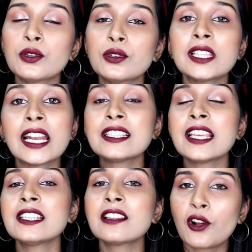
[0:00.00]
So
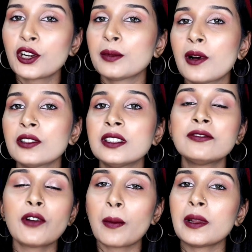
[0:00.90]
that says a lot
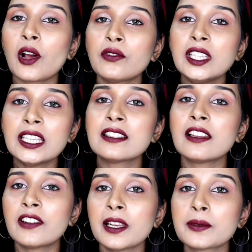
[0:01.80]
about the formula of
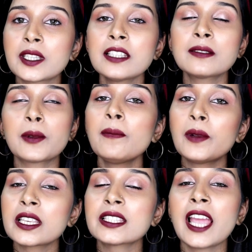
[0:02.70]
these liquid lipsticks.
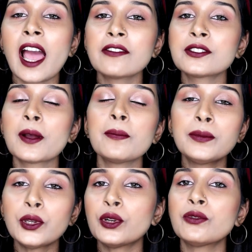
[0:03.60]
Plus they have
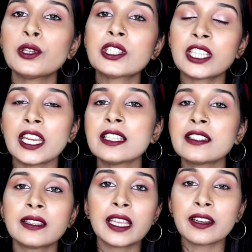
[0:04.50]
some beautiful
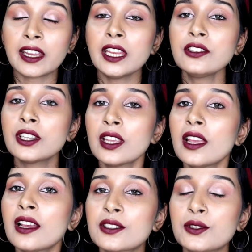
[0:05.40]
shades in their range.
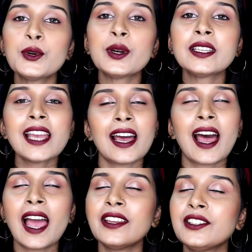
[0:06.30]
So
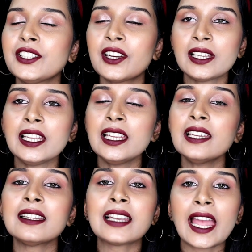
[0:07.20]
yeah, I
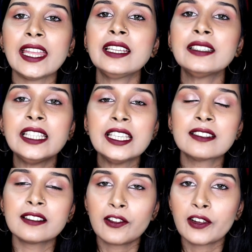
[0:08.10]
really like
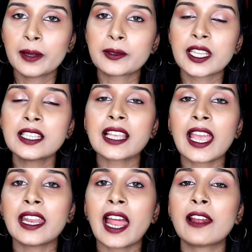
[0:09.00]
these liquid
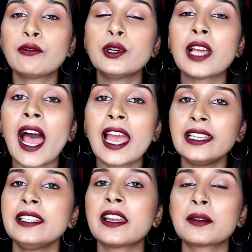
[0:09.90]
lipsticks and I would
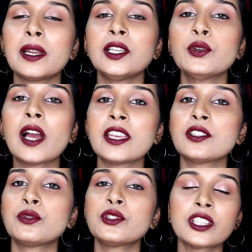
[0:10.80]
highly recommend you
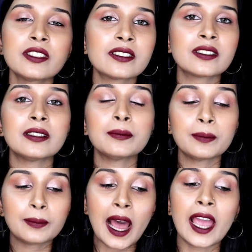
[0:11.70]
guys to
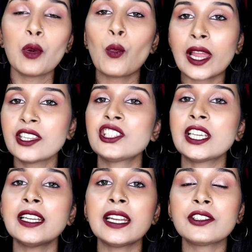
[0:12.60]
just buy
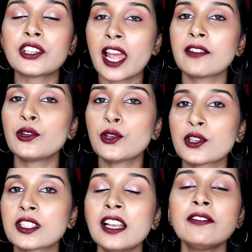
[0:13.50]
one shade and try
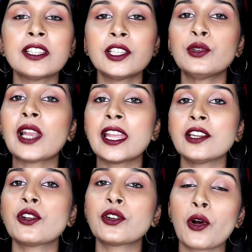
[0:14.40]
for yourself whether you
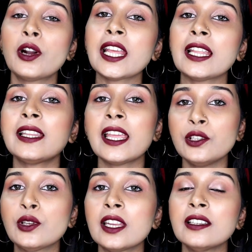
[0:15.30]
like it or not,
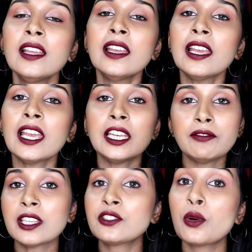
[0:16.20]
and then you can
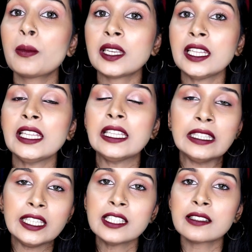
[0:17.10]
invest your
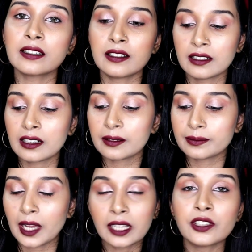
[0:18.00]
money in these
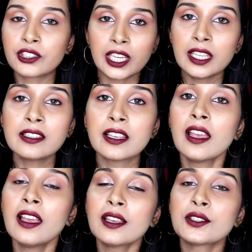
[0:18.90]
other
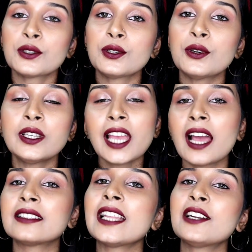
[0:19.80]
shades. So
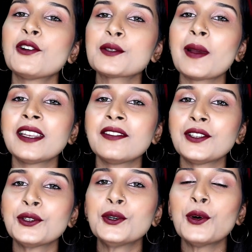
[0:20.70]
yeah, that was
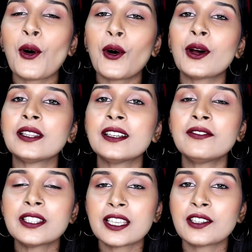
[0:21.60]
my review
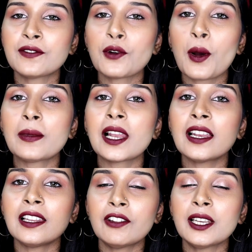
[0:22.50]
on the Physician
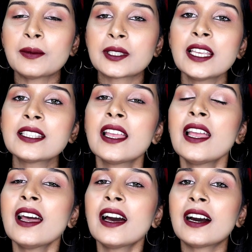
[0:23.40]
Formula liquid
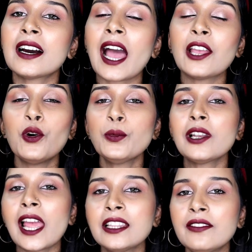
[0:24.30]
lipsticks. I
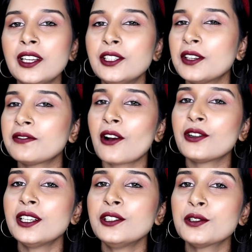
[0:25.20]
hope you liked the video
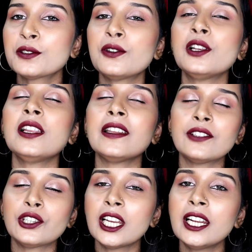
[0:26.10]
and found it useful.
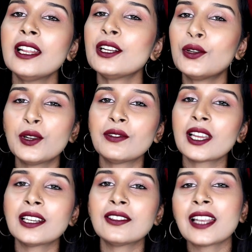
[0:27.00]
If you did,
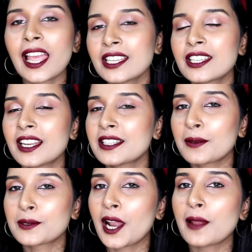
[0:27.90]
don't forget to like,
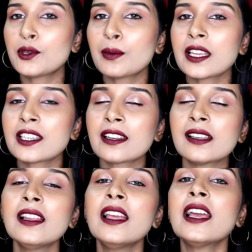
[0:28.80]
share and subscribe to my
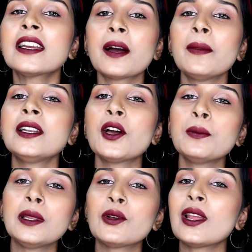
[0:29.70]
channel.
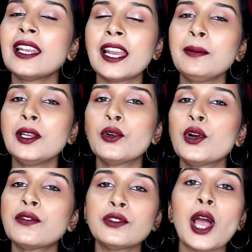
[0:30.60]
Comment down below and let
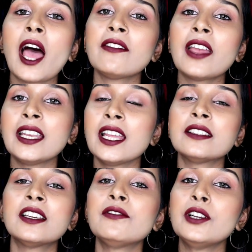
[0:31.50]
me know if you have
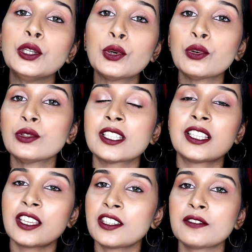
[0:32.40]
any other
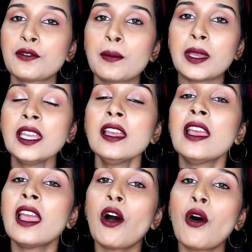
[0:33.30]
video suggestions for
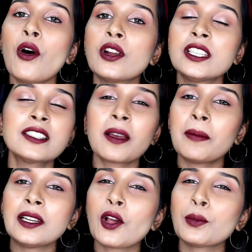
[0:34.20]
me, or
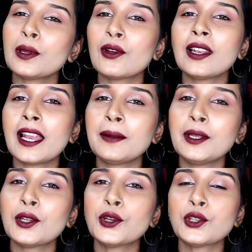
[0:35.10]
just comment down below
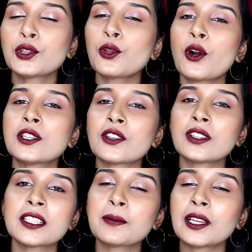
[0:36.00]
and let me know your
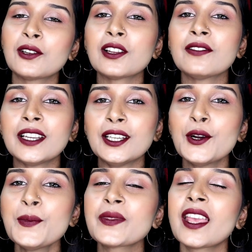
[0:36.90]
thoughts on this particular
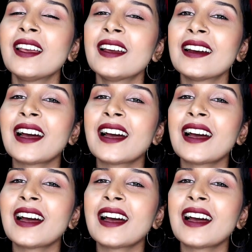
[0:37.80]
video.